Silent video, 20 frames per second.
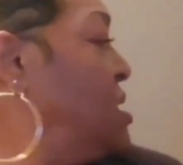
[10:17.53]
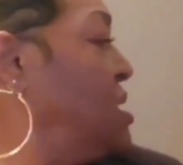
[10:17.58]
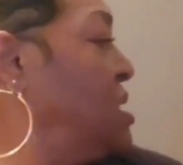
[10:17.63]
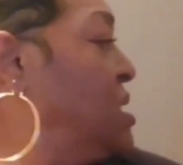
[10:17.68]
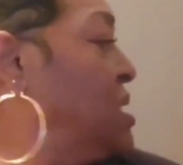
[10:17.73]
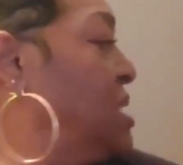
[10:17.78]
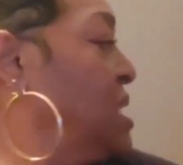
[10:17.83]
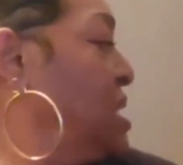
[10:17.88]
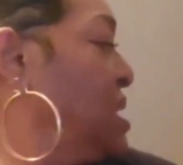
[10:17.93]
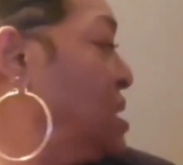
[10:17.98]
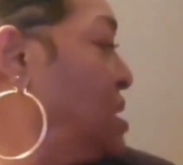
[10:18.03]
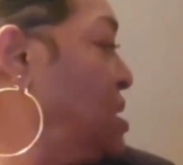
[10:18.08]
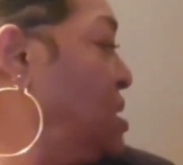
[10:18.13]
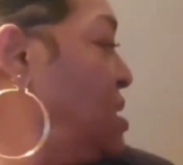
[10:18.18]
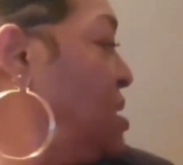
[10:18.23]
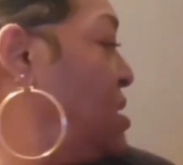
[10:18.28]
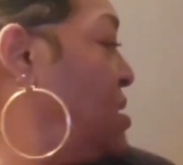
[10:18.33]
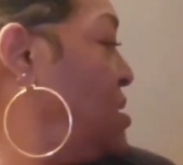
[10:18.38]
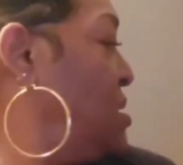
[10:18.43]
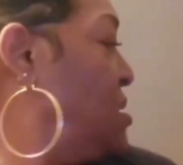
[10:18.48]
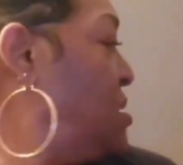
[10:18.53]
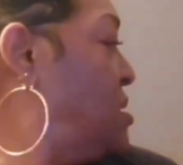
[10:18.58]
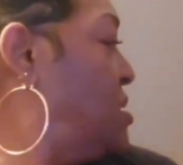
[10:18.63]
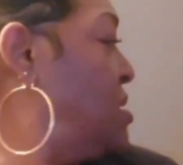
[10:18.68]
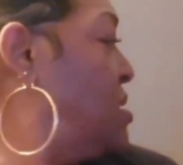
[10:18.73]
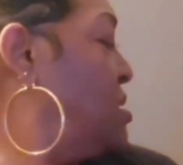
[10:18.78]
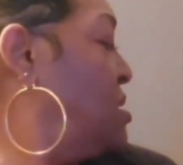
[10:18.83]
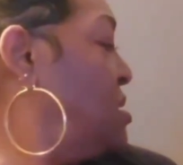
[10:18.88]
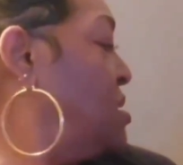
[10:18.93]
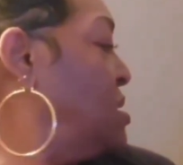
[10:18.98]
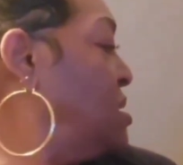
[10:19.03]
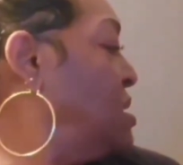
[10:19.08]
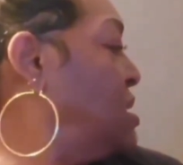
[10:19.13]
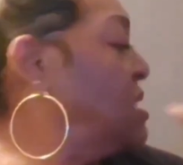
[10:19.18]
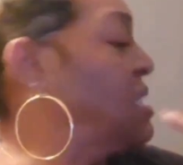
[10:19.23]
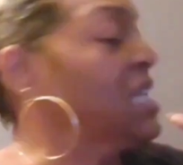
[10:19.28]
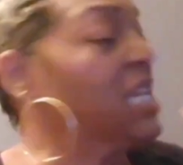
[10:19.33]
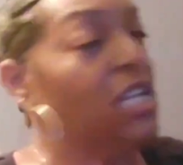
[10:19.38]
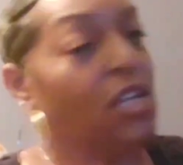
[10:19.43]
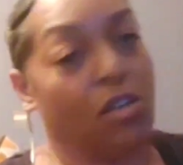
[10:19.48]

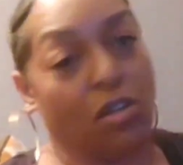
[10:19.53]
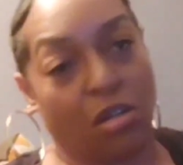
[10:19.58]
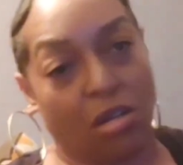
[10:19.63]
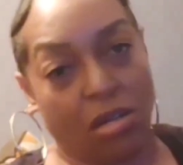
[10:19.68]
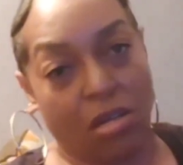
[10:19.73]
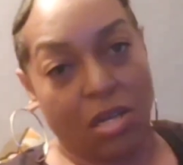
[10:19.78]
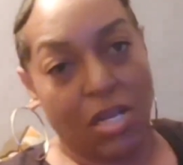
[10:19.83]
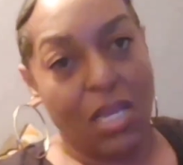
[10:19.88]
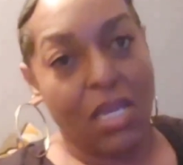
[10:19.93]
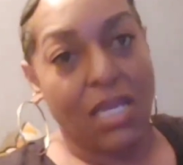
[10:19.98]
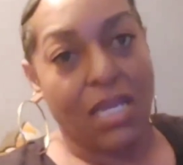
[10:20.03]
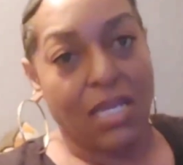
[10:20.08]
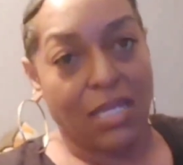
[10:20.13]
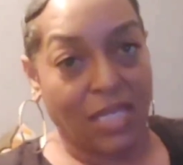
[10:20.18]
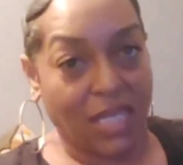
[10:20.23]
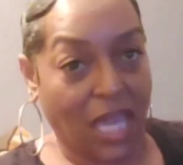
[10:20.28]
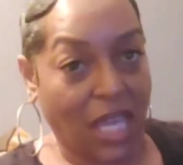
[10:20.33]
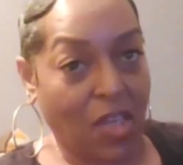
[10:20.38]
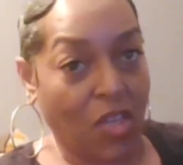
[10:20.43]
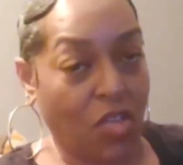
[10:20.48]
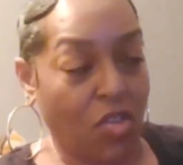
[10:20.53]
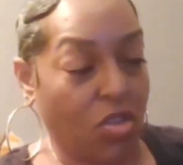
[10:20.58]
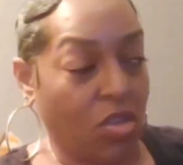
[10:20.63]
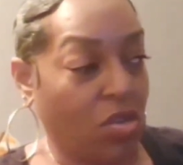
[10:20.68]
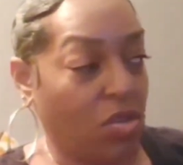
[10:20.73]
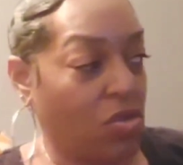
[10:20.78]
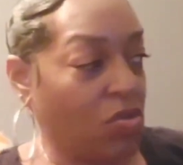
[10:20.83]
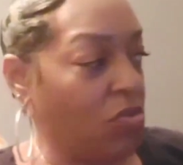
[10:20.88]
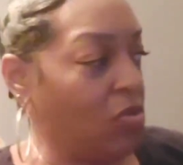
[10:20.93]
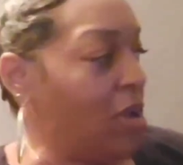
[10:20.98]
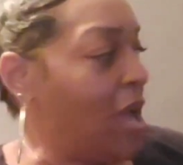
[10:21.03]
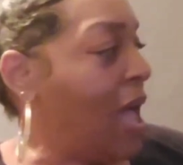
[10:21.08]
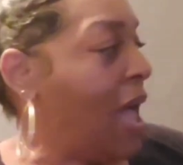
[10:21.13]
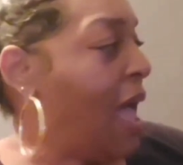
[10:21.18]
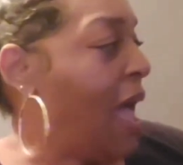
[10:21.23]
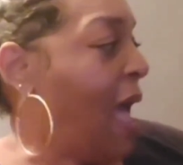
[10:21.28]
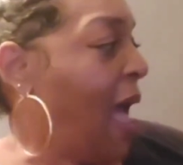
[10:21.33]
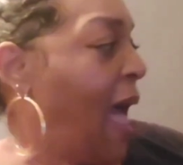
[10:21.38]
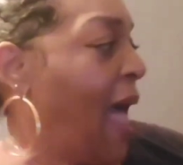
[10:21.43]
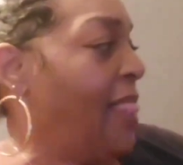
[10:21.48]
6-seater sectional.
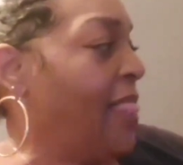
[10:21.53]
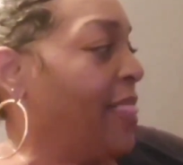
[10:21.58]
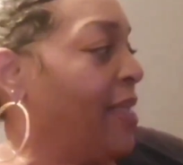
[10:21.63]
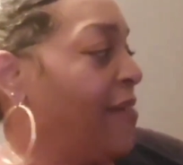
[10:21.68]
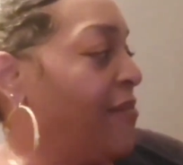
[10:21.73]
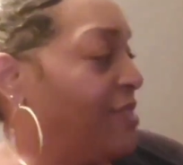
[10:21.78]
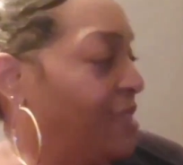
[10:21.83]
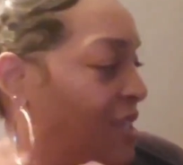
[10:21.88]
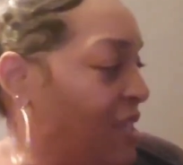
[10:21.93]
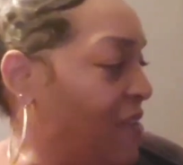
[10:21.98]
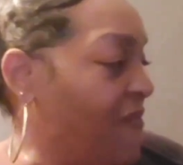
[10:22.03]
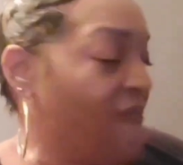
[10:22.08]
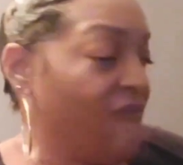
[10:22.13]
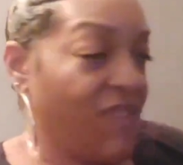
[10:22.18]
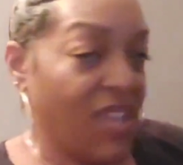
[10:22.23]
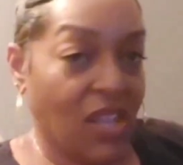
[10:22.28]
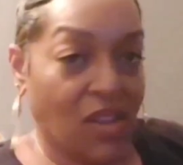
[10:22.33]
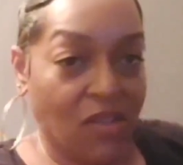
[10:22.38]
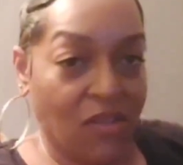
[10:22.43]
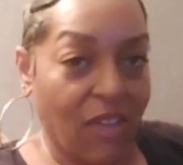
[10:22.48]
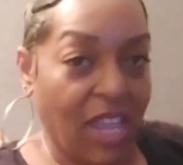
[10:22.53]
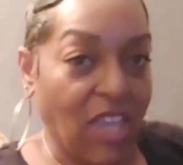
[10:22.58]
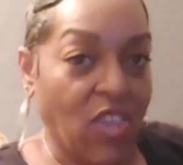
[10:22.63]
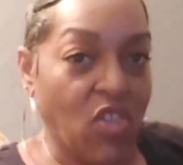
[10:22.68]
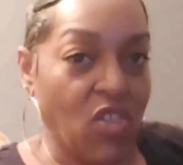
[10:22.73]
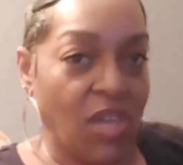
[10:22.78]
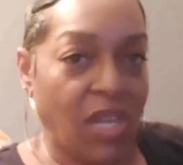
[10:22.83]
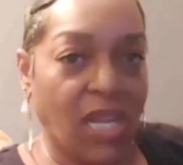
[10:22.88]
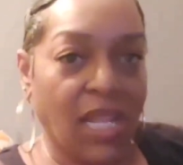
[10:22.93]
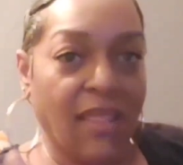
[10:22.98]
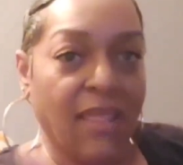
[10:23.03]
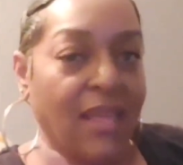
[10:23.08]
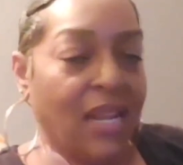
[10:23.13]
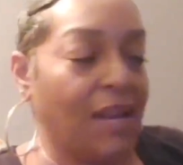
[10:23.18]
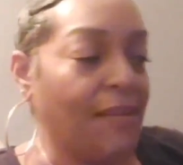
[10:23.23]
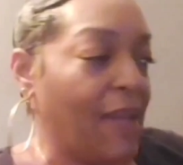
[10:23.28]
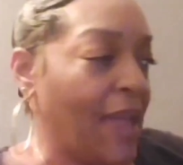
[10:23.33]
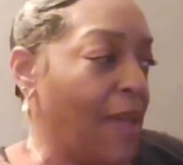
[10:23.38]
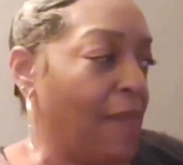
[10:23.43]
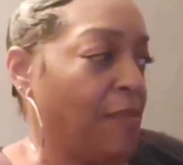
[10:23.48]
I love the configuration and
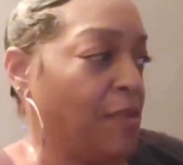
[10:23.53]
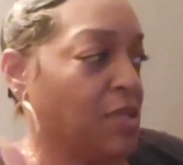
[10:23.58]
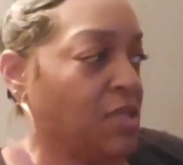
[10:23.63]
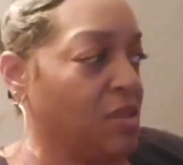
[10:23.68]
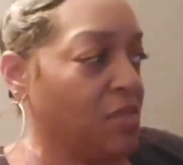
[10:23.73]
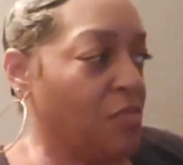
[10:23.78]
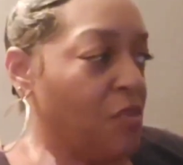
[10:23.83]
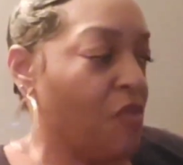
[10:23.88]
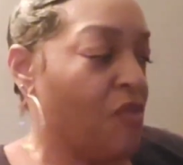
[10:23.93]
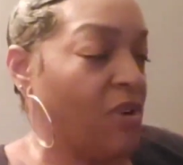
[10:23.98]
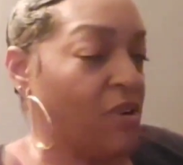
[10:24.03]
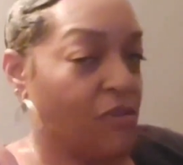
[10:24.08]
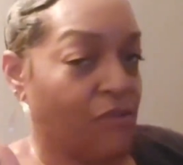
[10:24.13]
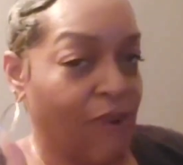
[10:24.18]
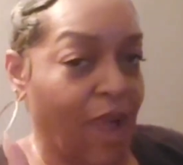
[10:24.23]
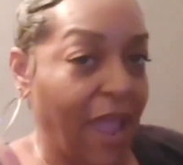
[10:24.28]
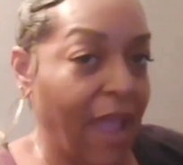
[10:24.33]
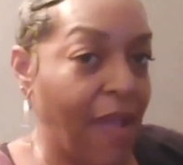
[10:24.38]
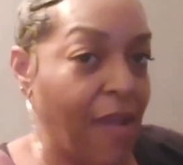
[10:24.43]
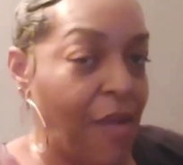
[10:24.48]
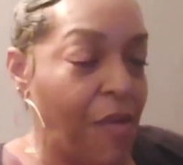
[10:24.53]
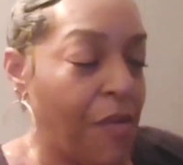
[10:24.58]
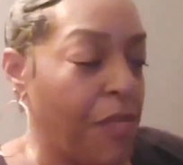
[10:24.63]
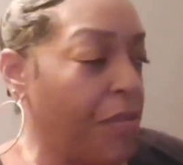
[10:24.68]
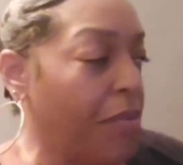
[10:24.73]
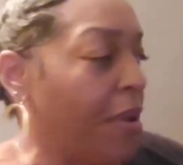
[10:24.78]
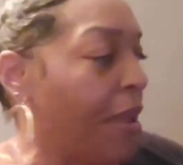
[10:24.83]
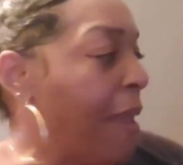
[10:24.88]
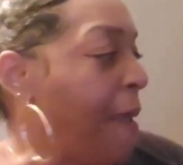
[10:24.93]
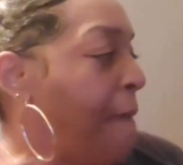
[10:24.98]
that I'm able to move it around.